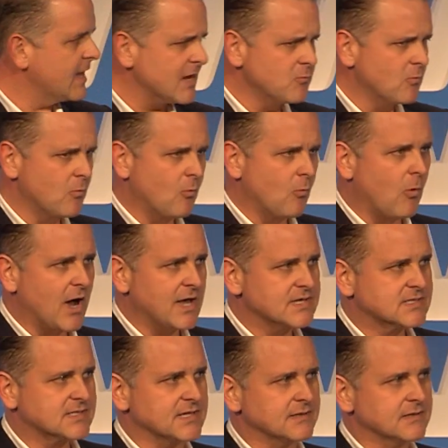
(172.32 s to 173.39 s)
And why
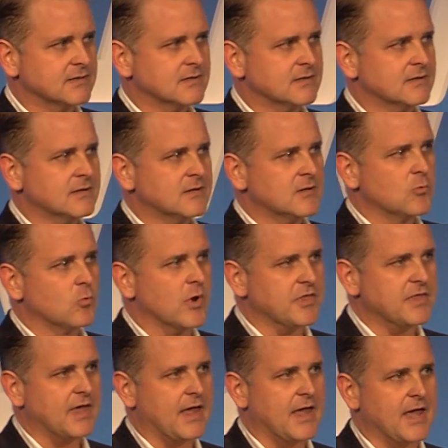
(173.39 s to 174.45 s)
is it
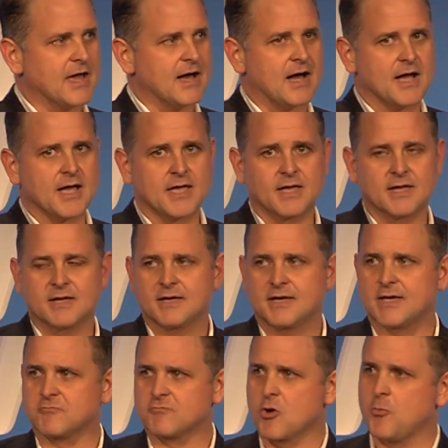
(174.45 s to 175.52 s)
with AI
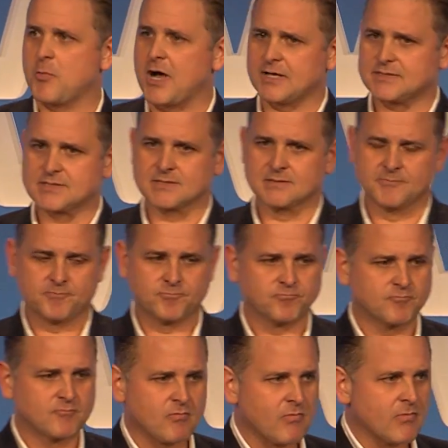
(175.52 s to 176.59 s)
and robots
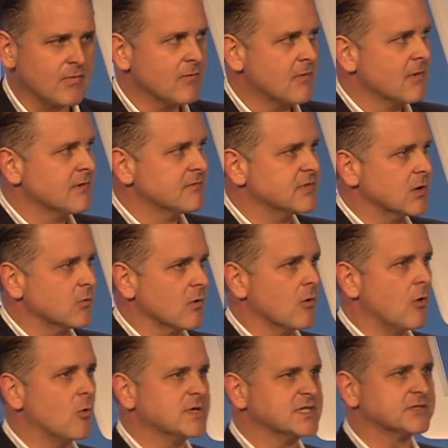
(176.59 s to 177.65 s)
that we're
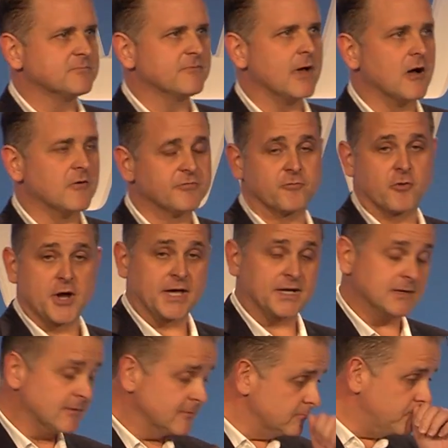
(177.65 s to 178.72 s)
always
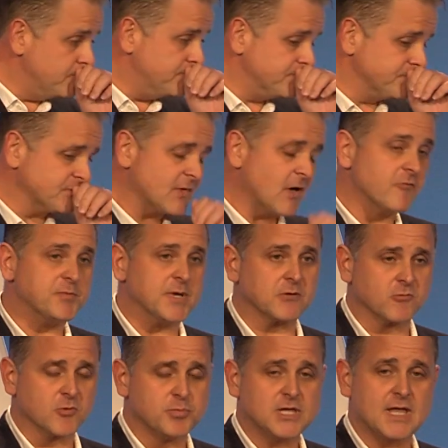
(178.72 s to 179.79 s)
afraid of
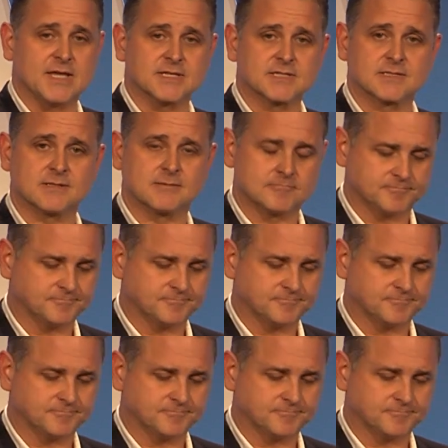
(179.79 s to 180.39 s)
being replaced?